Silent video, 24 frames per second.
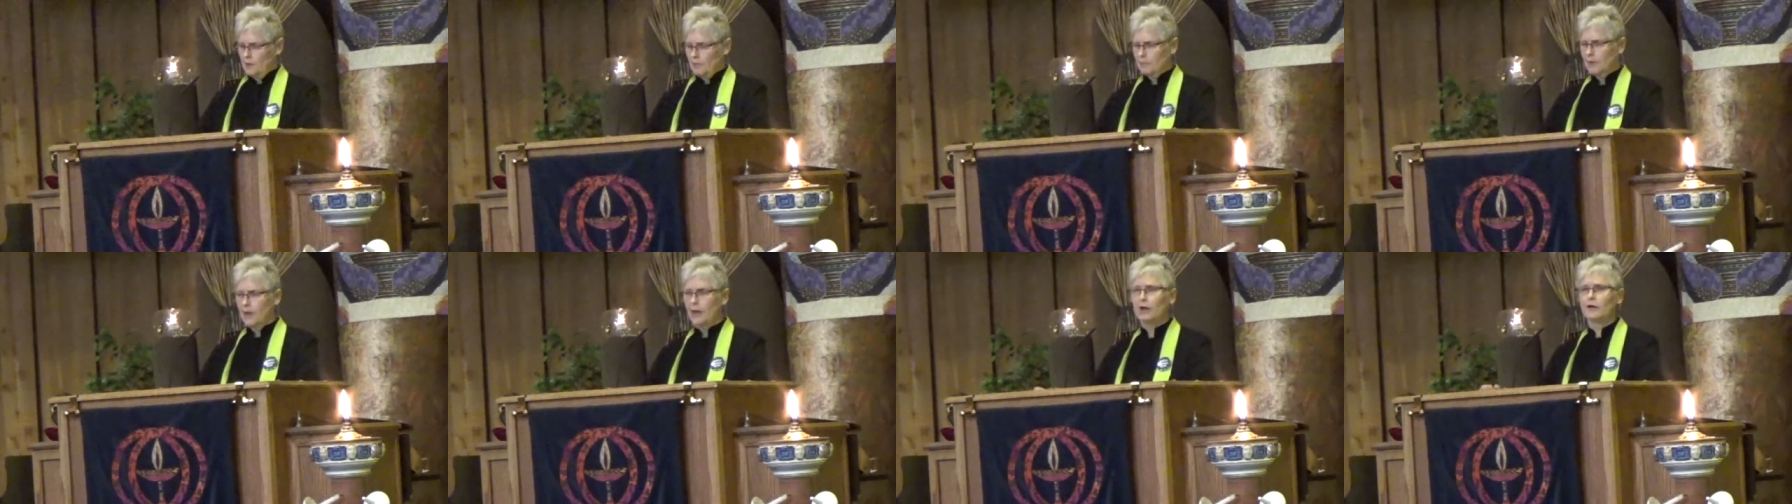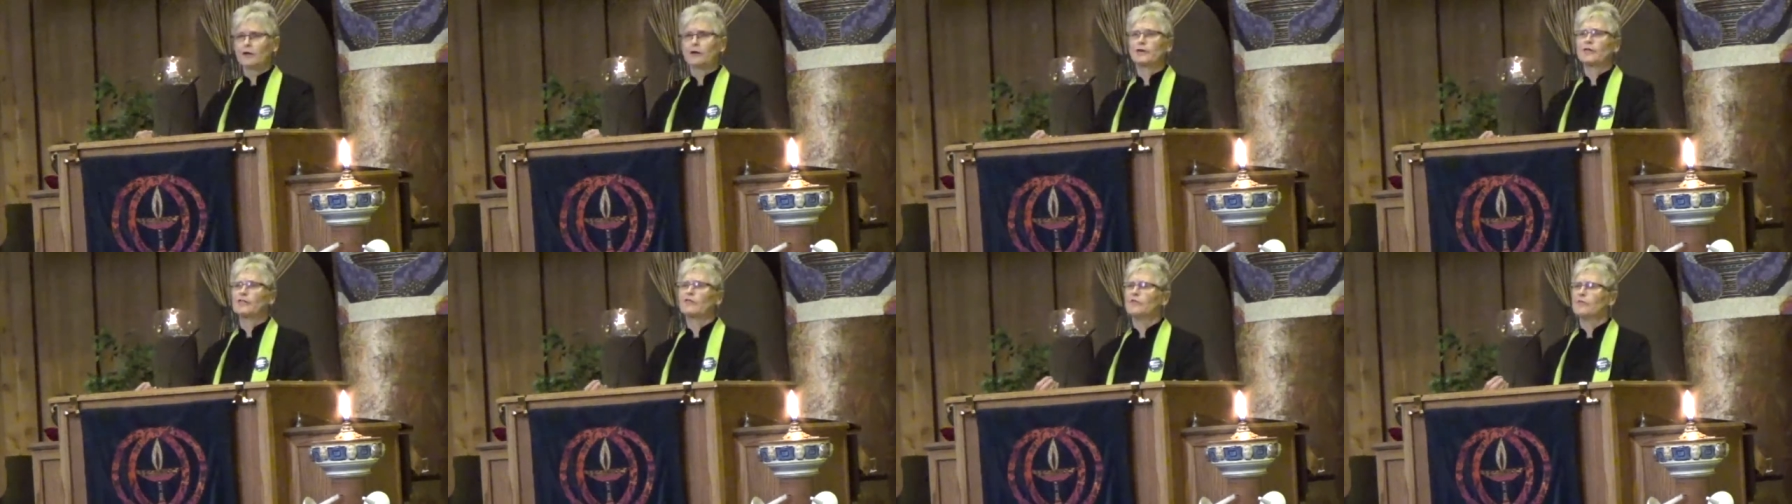
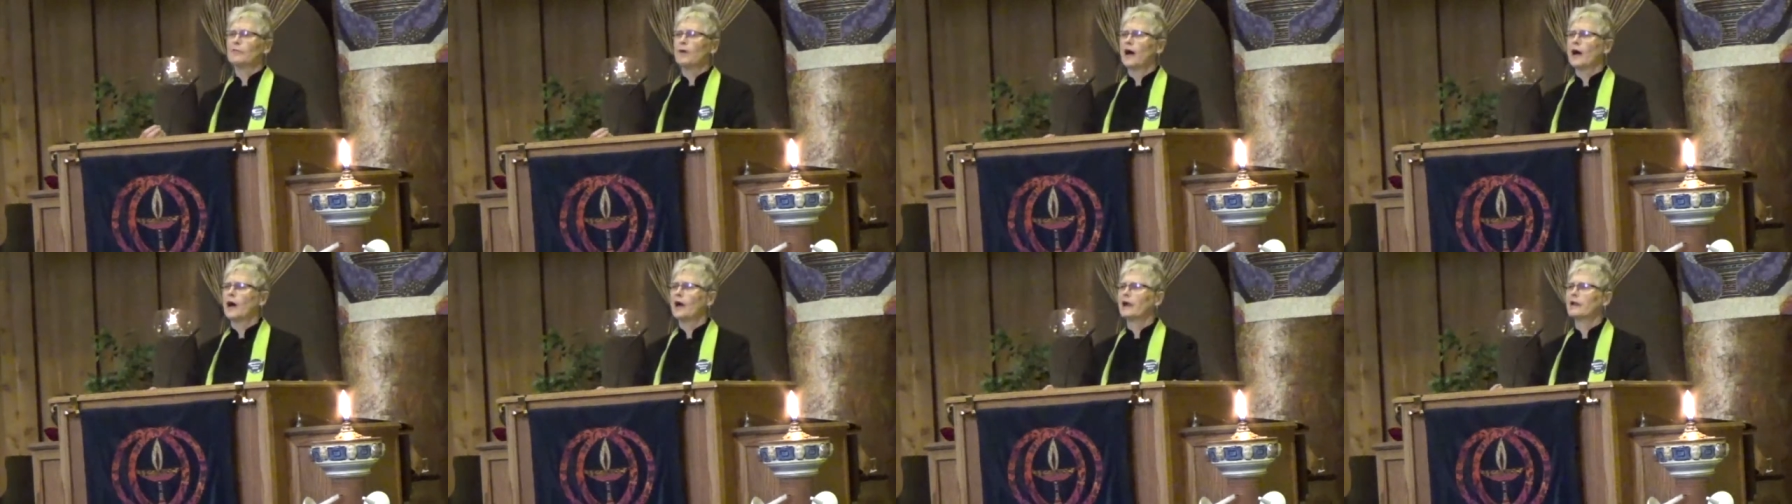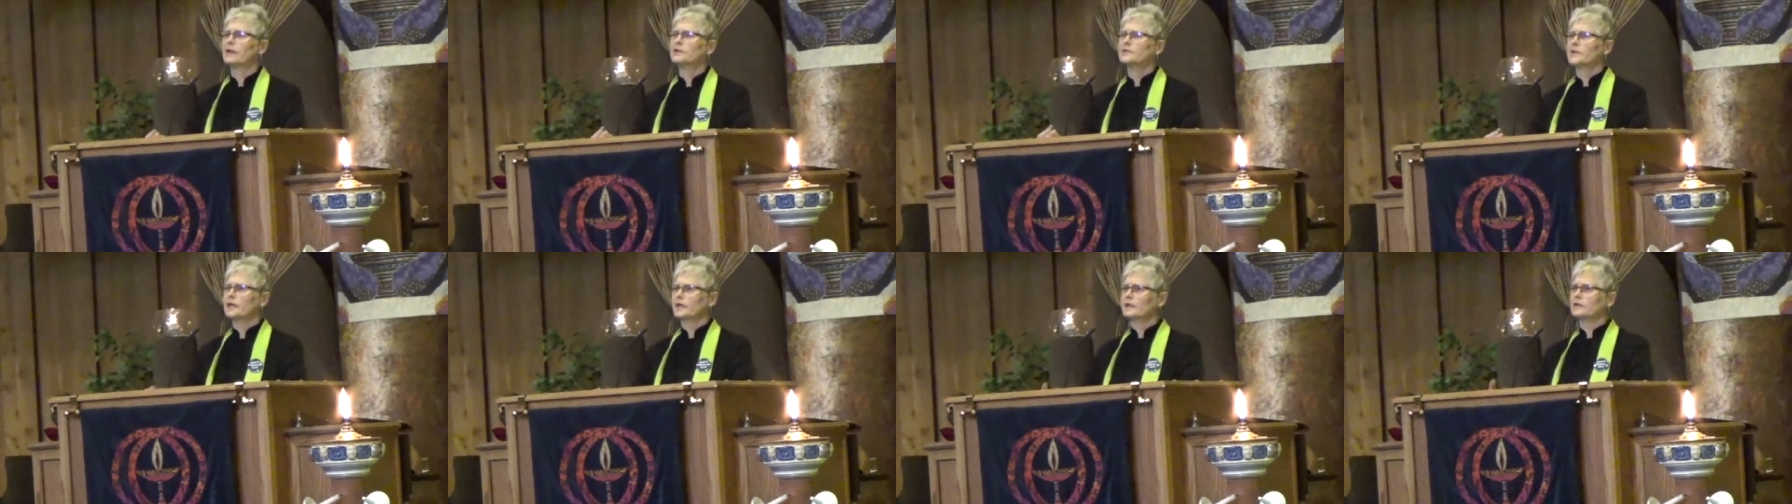part of
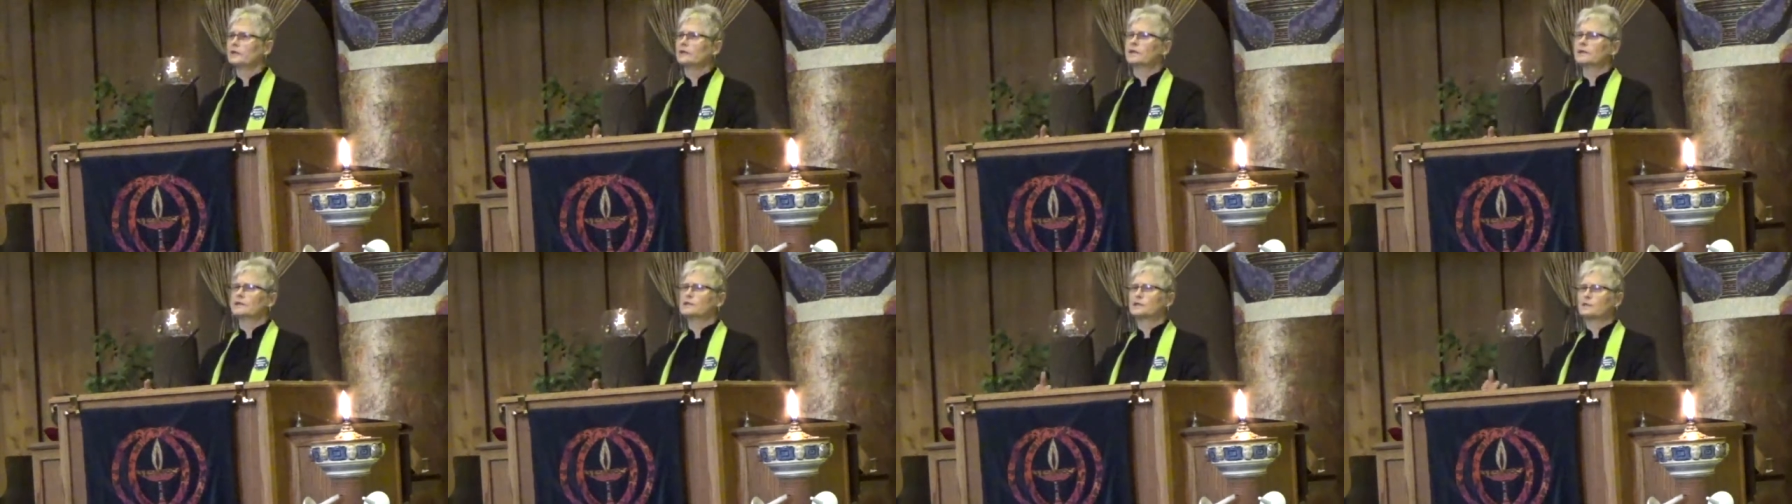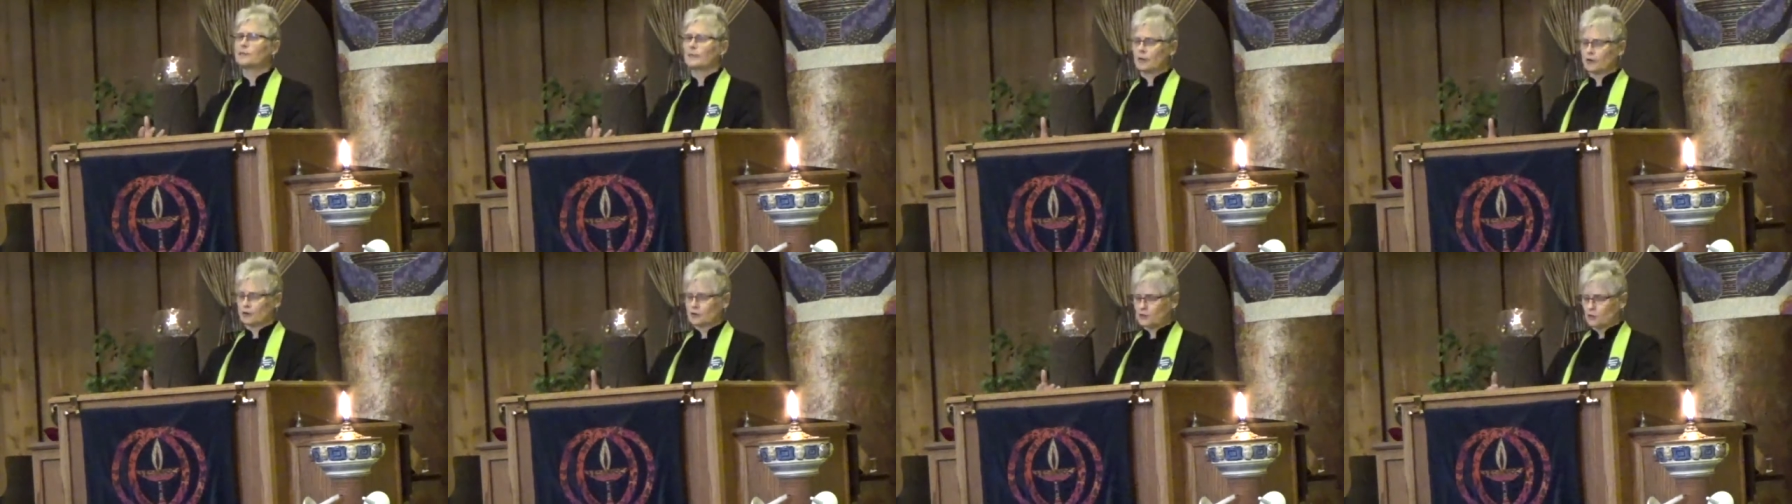my daily
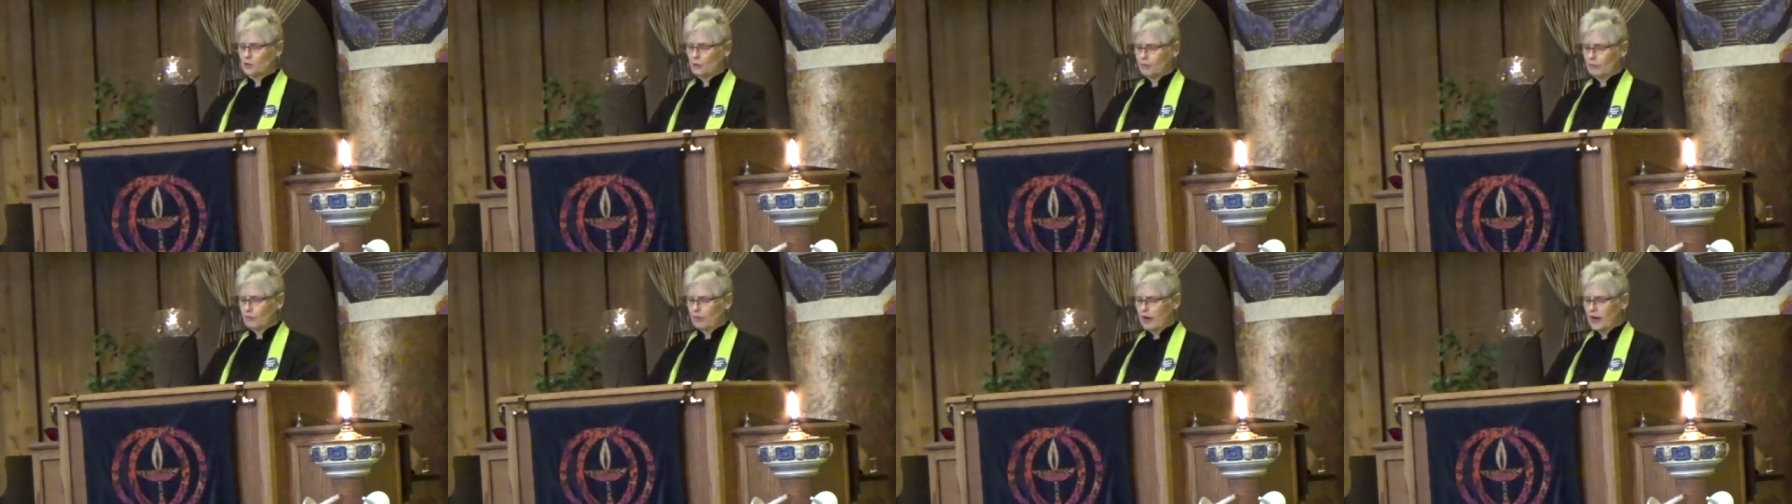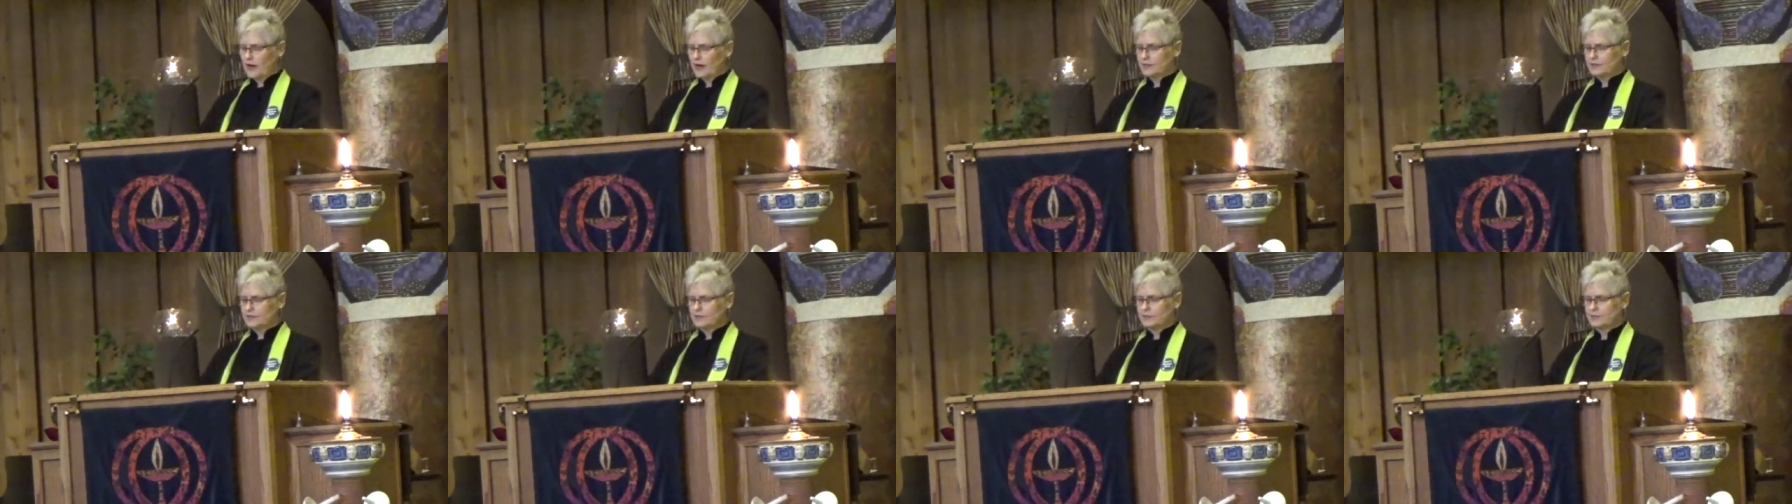spiritual
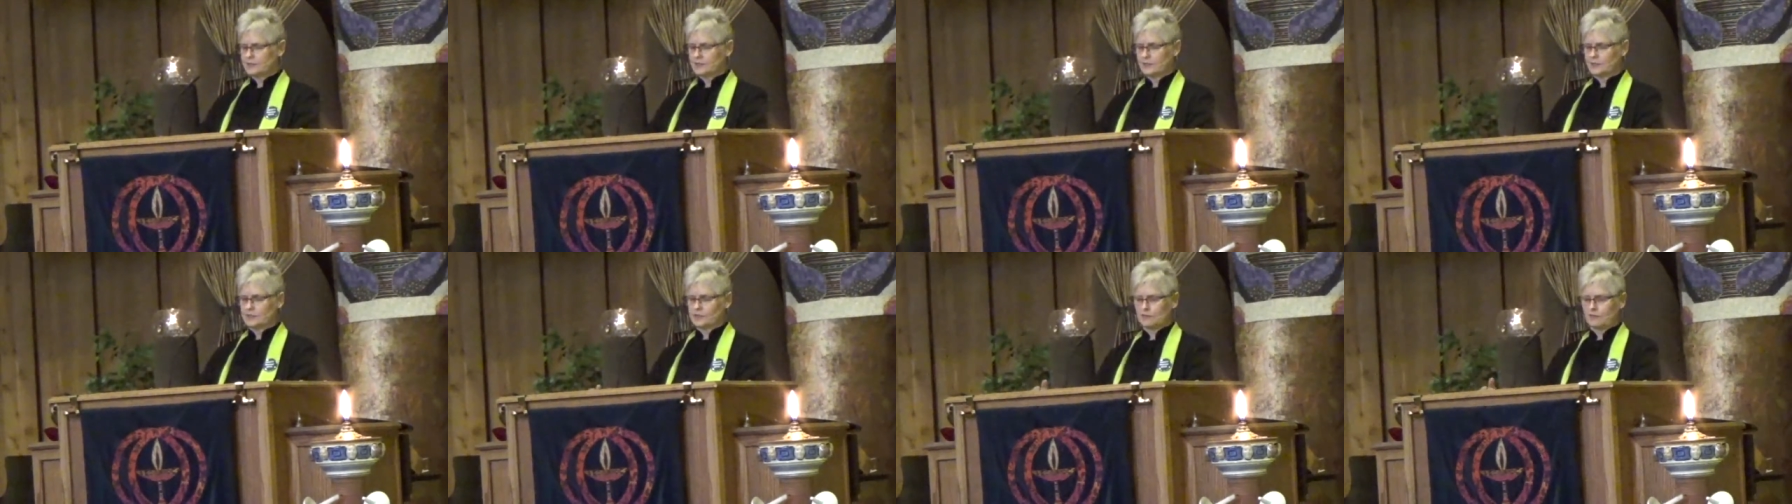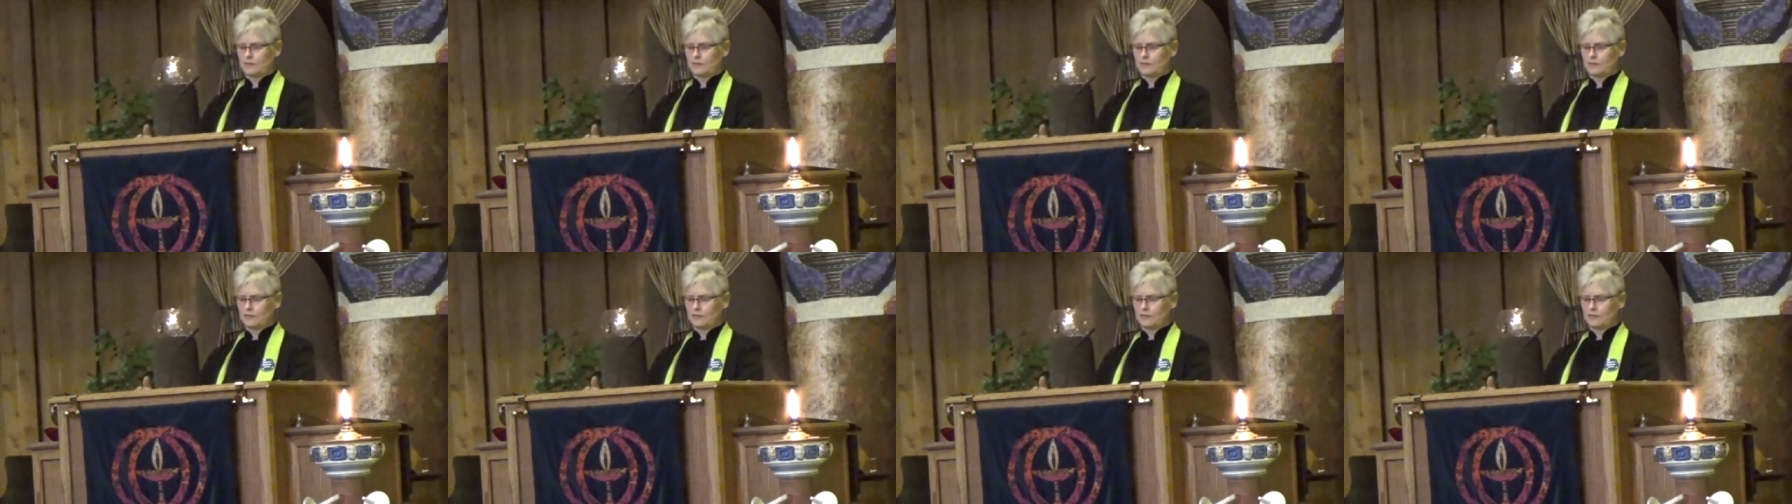practice is